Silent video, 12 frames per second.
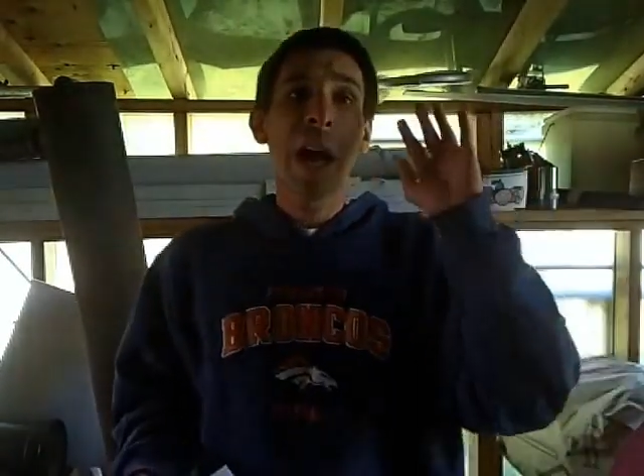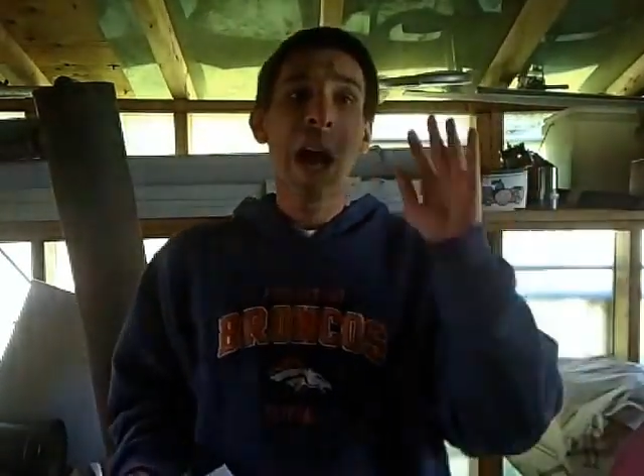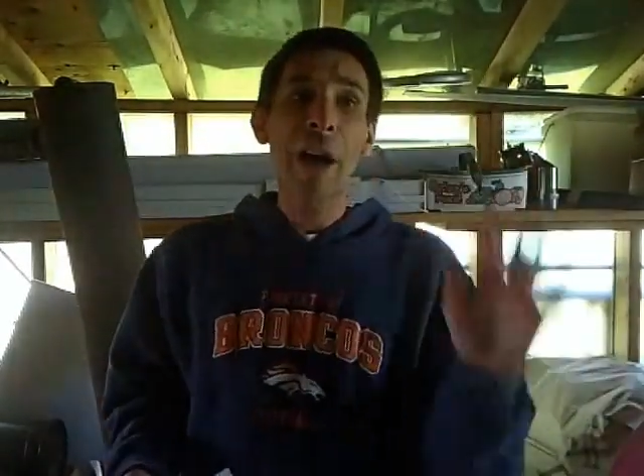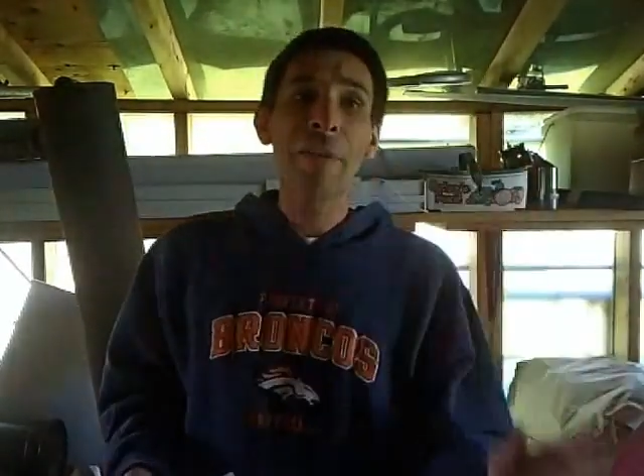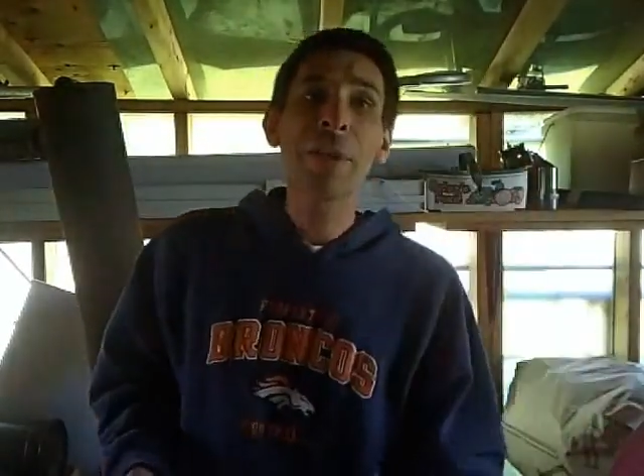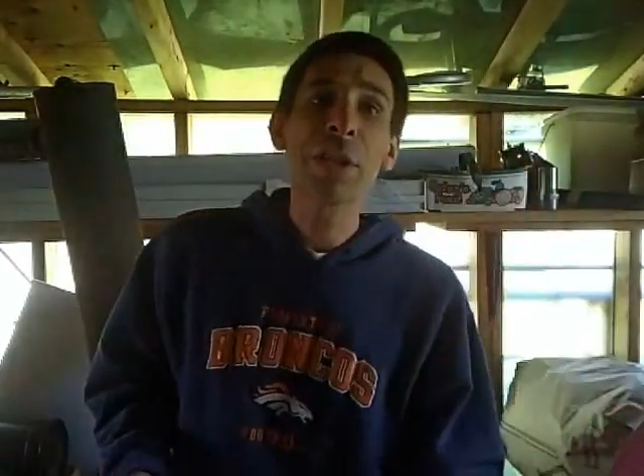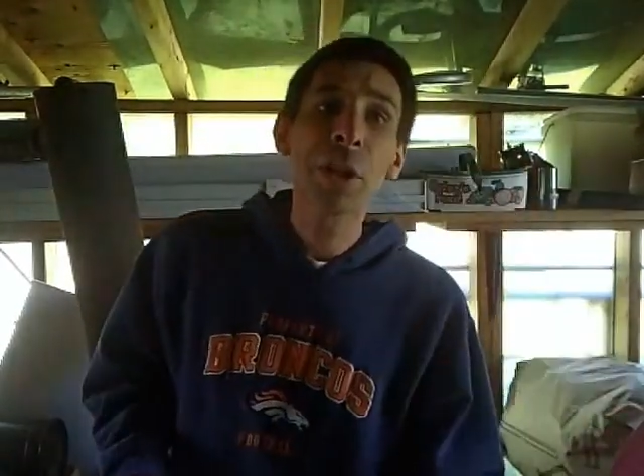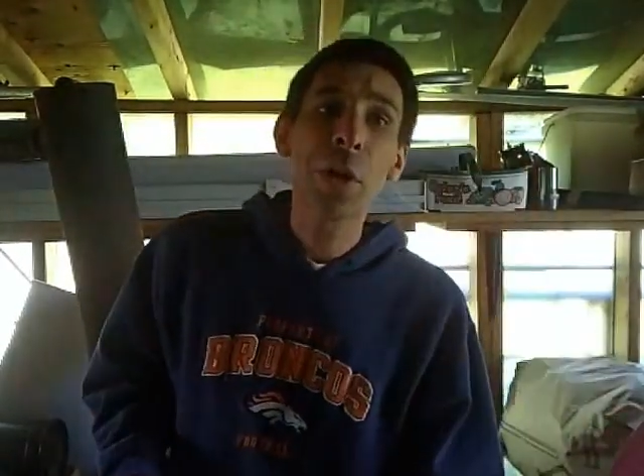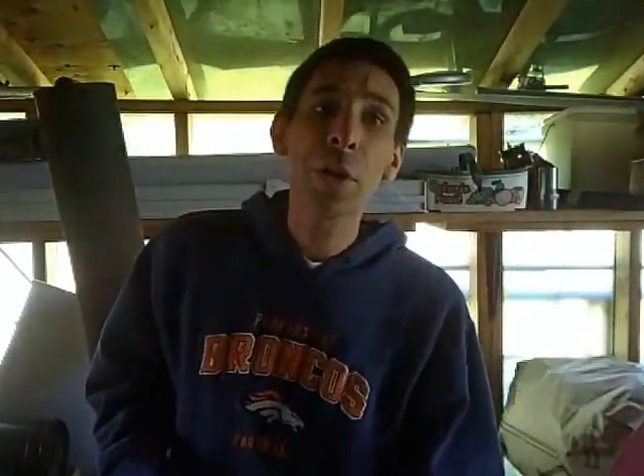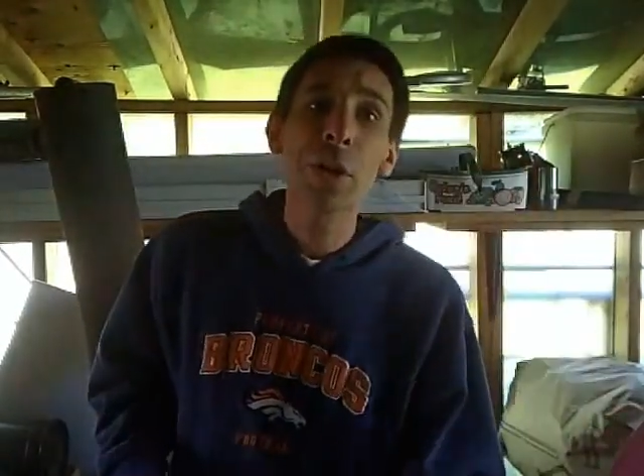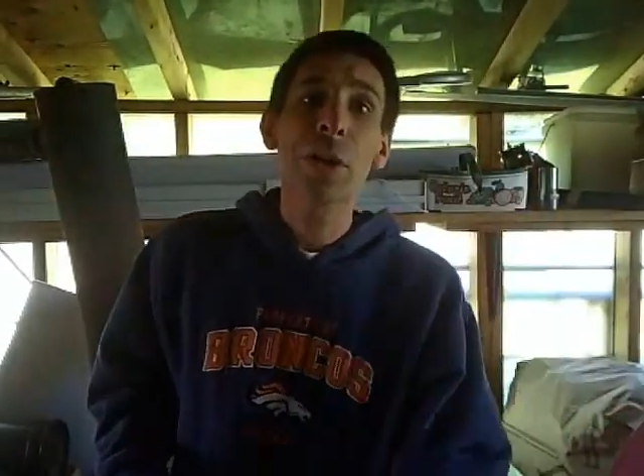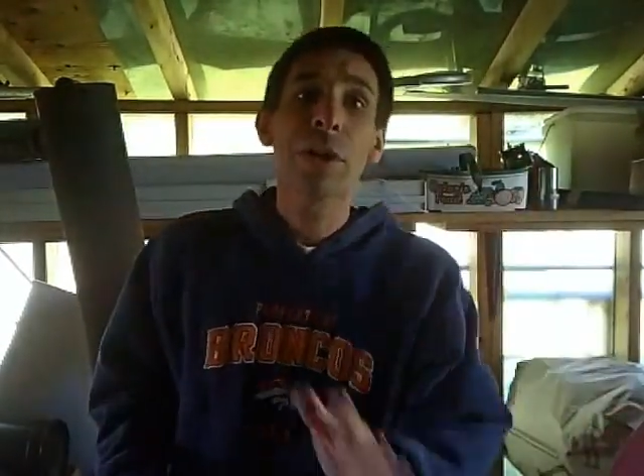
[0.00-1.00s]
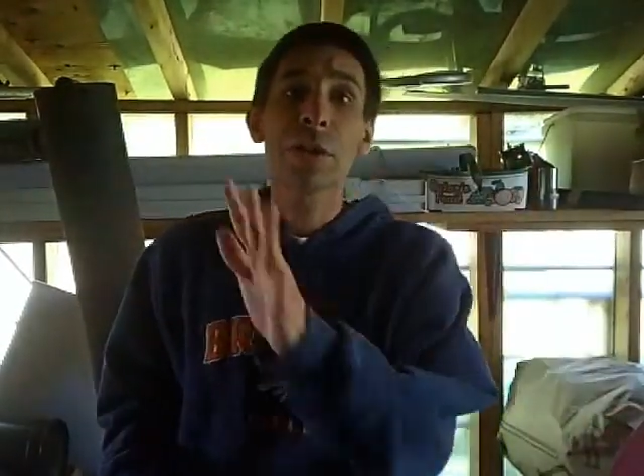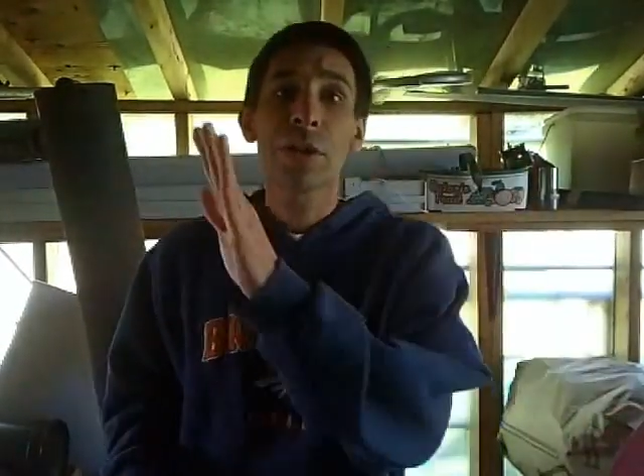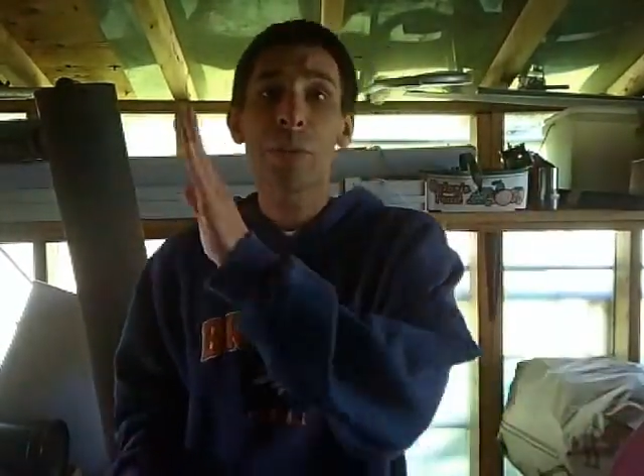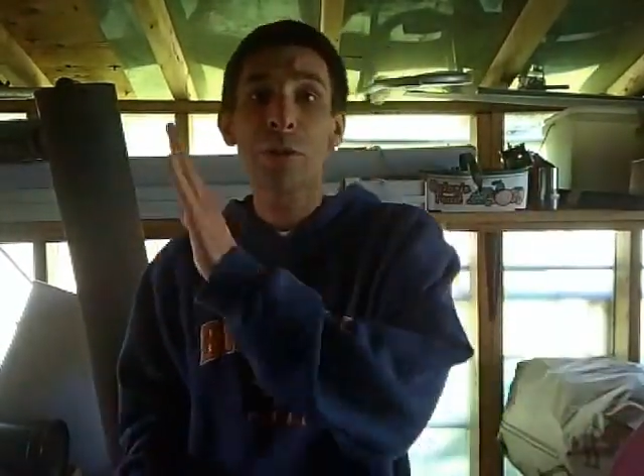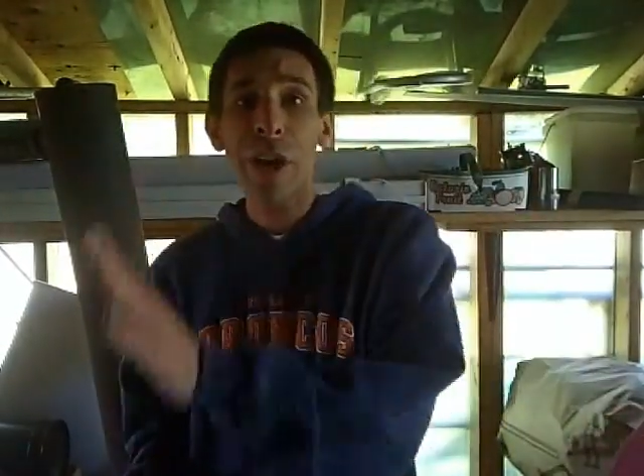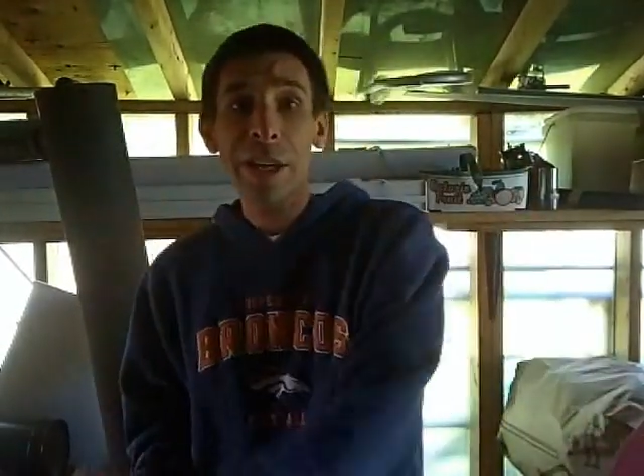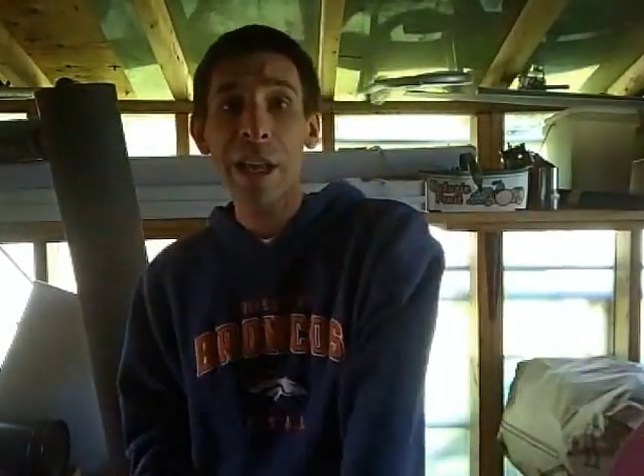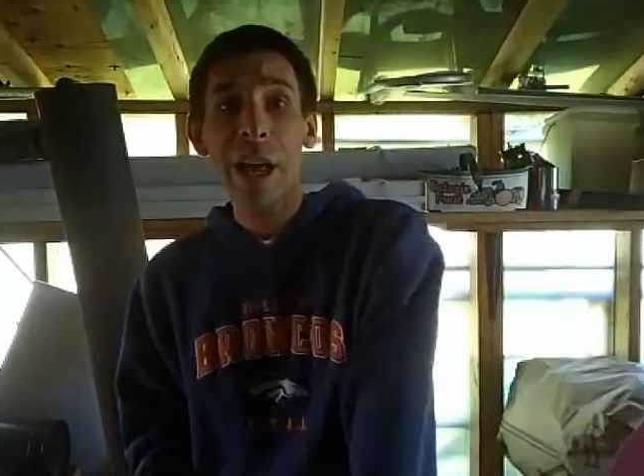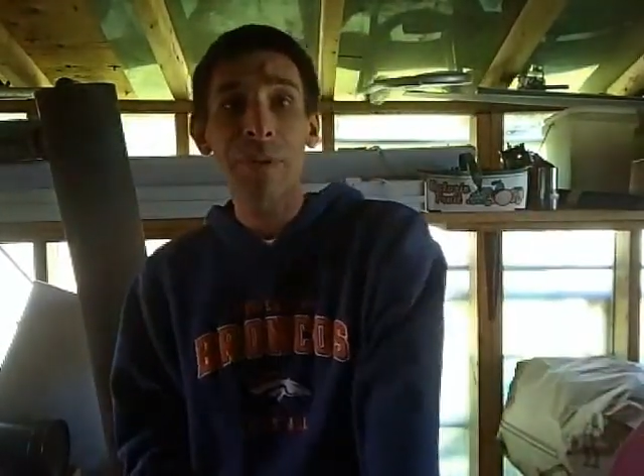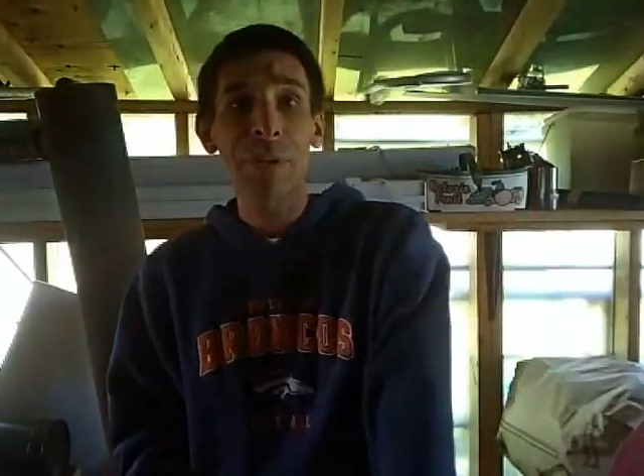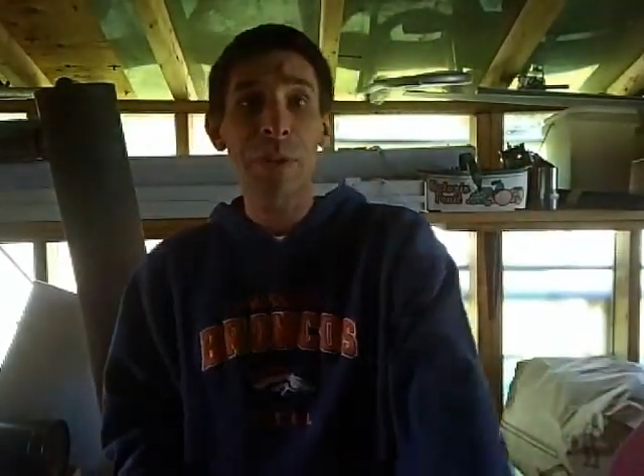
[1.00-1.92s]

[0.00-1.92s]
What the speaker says: Half the total, subtract half